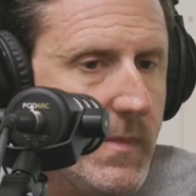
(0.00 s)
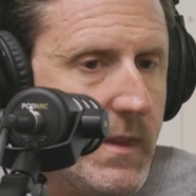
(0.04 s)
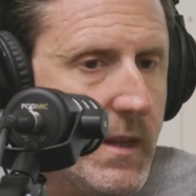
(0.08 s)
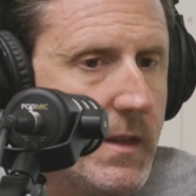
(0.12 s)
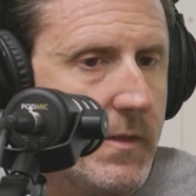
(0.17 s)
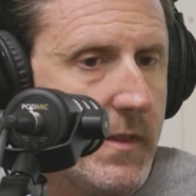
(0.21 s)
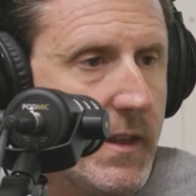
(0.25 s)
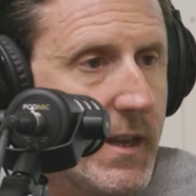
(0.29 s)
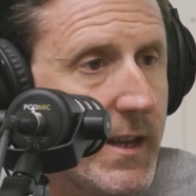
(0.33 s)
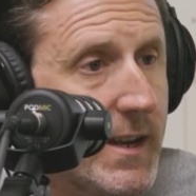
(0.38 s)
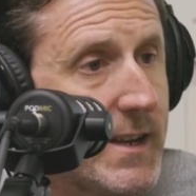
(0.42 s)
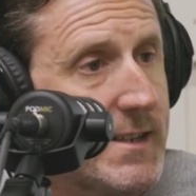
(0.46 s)
I
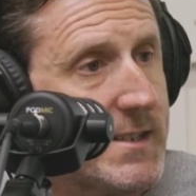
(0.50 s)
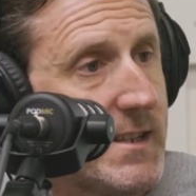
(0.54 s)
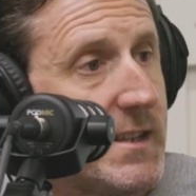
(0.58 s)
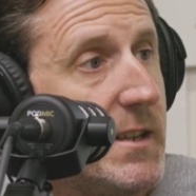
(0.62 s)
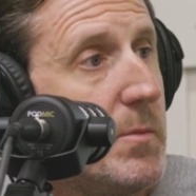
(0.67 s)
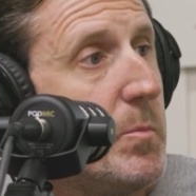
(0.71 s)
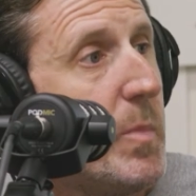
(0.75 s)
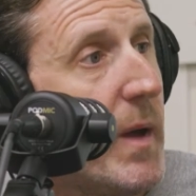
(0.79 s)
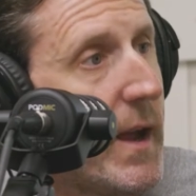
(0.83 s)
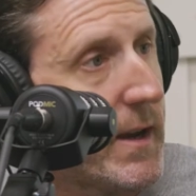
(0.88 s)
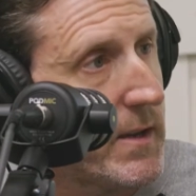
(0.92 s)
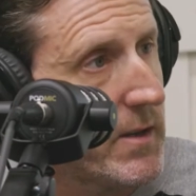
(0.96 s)
think it has an
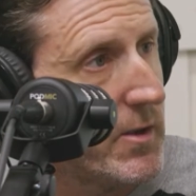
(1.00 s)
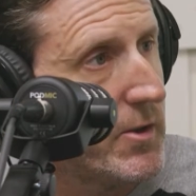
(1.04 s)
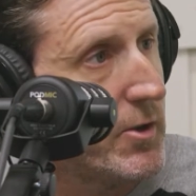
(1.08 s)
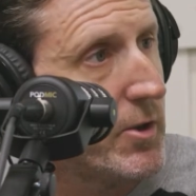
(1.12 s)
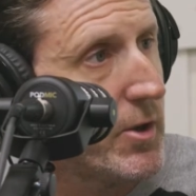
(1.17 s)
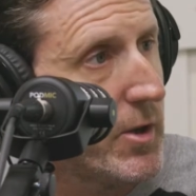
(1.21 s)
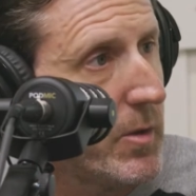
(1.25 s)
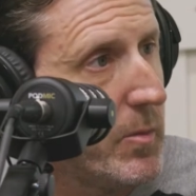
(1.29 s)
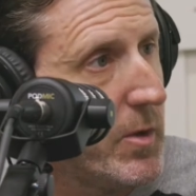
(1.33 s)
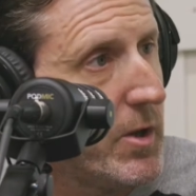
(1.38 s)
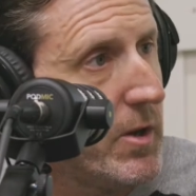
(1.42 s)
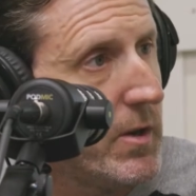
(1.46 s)
impact on
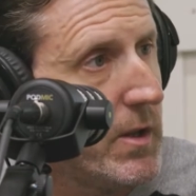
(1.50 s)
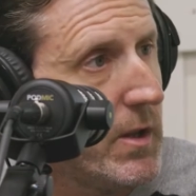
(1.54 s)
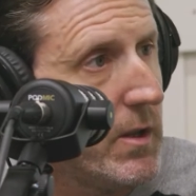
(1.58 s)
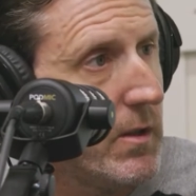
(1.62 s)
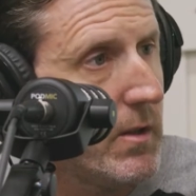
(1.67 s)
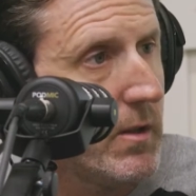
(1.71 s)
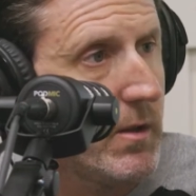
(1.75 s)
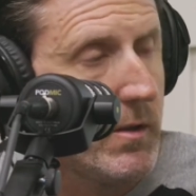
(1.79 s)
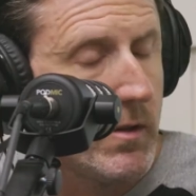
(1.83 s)
your community.